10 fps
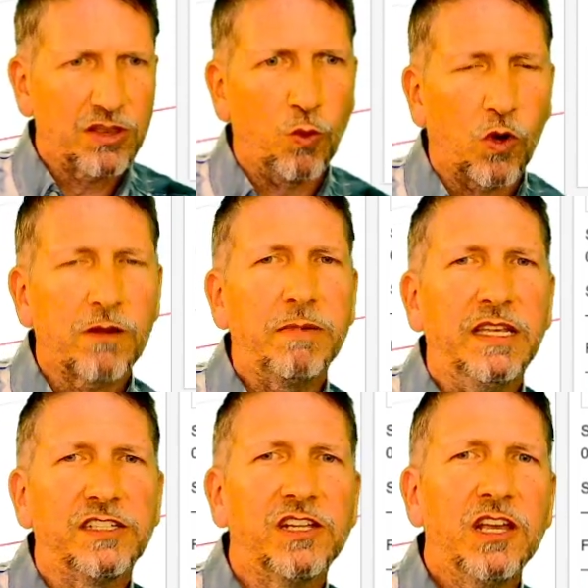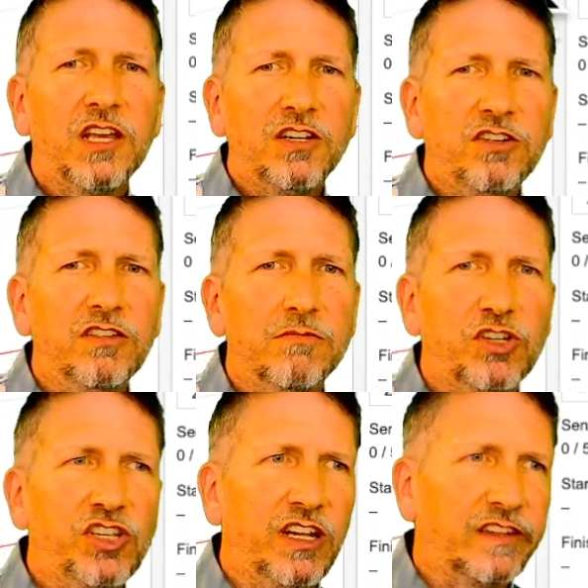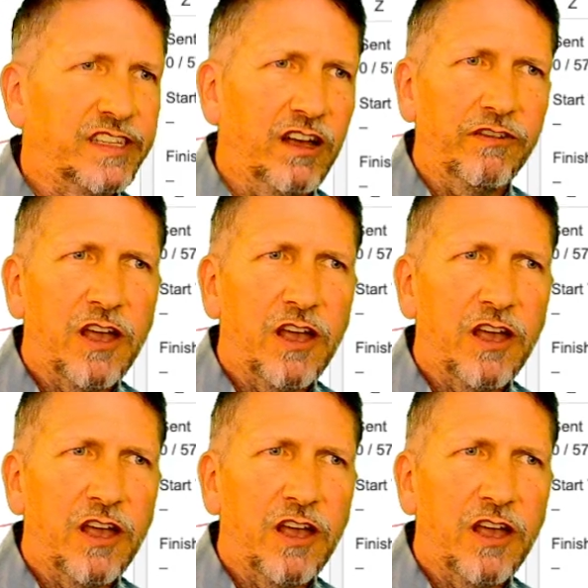workpiece to the machine itself.